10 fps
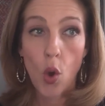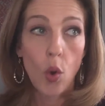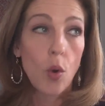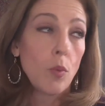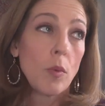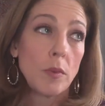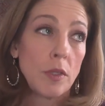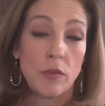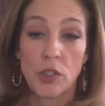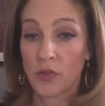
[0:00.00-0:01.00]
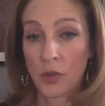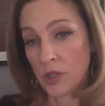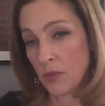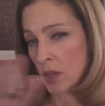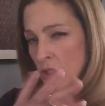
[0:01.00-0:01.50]
Oh, just
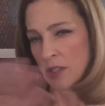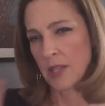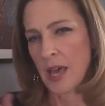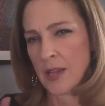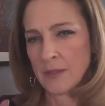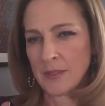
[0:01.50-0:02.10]
first of all, just that.